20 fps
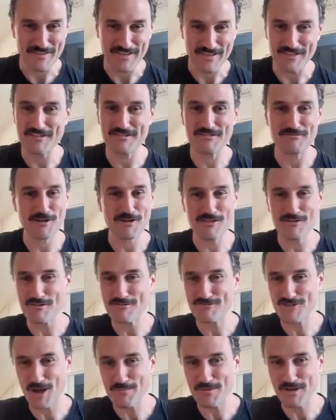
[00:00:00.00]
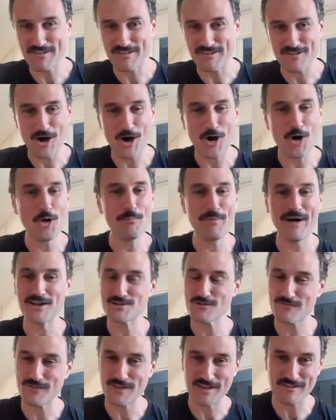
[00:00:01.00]
I think this is one of those topics. There's a whole
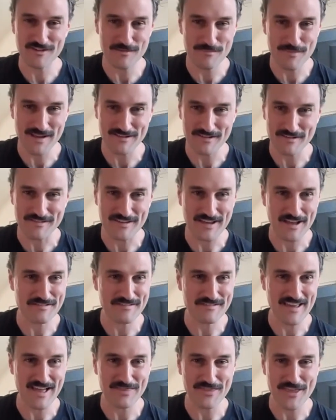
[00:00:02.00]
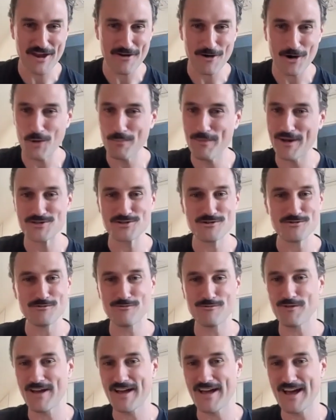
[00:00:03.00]
bunch of things that are being discussed out there, a whole bunch
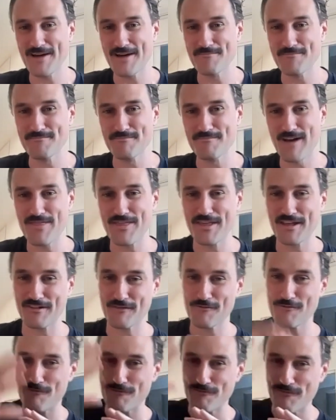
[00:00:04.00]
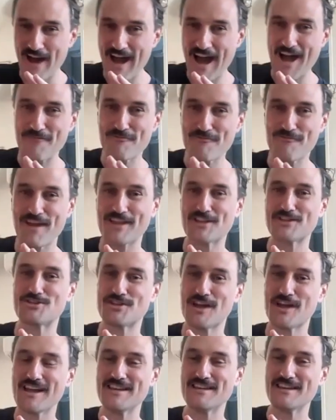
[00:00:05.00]
of, I think,
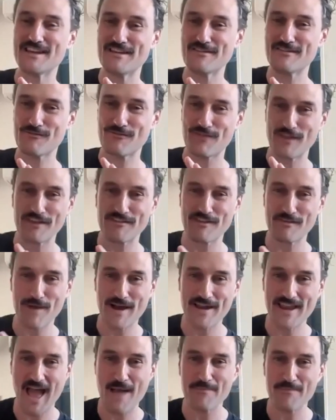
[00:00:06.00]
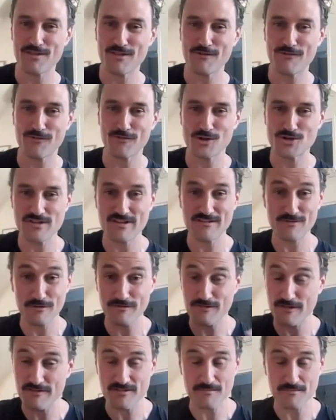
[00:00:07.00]
far-fetched ideas of things that might happen in the future. There's
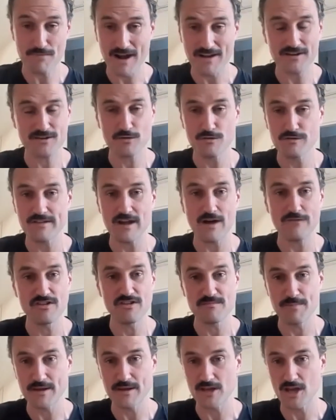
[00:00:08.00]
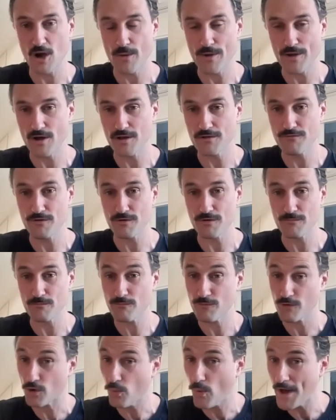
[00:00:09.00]
also some practical stuff that's been going on for
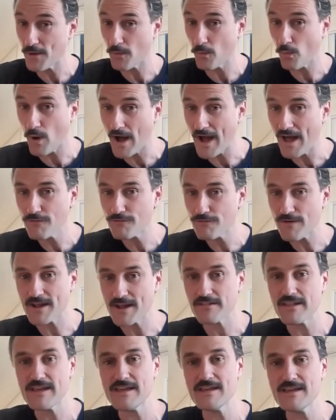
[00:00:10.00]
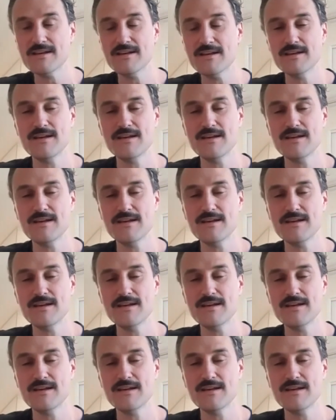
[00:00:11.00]
quite a while, frankly.